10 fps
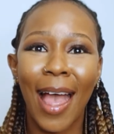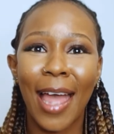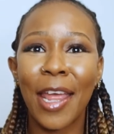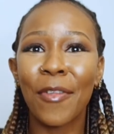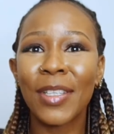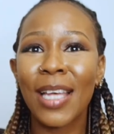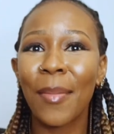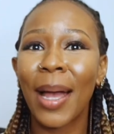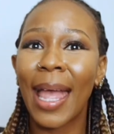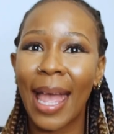And every
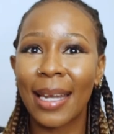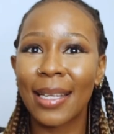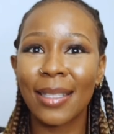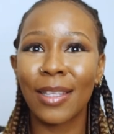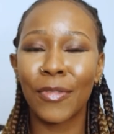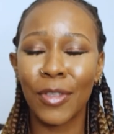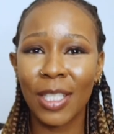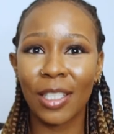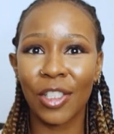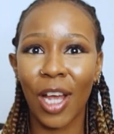time I edit the
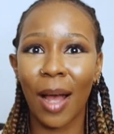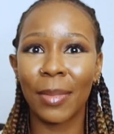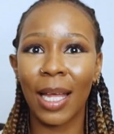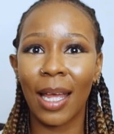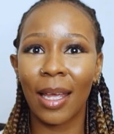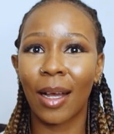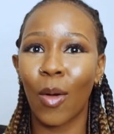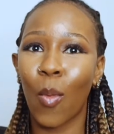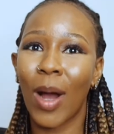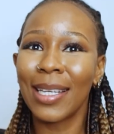footage, I'm like,
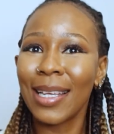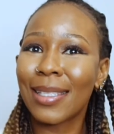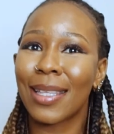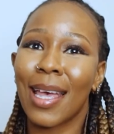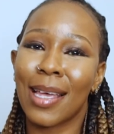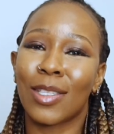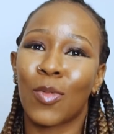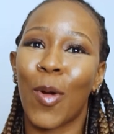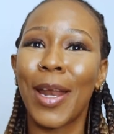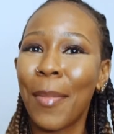what is
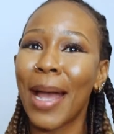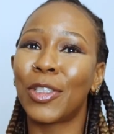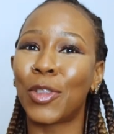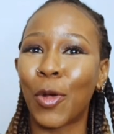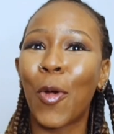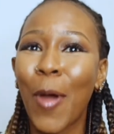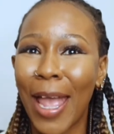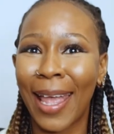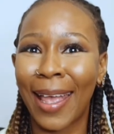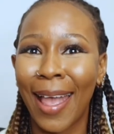this? What am I
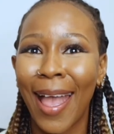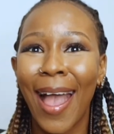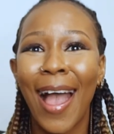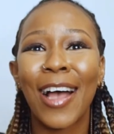doing?